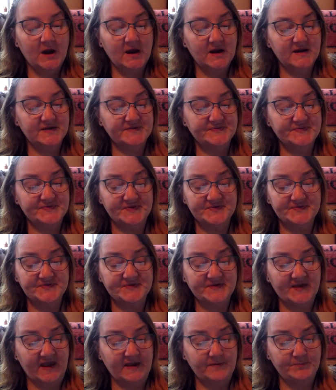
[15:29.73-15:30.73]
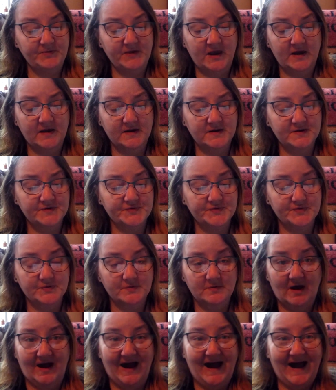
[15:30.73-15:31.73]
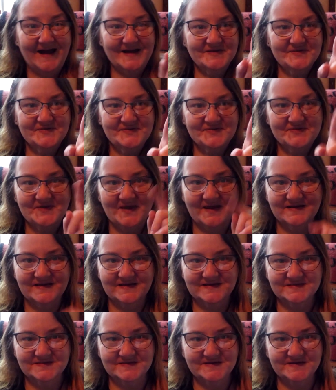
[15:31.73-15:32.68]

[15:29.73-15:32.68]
It's the Scapiers. I said it,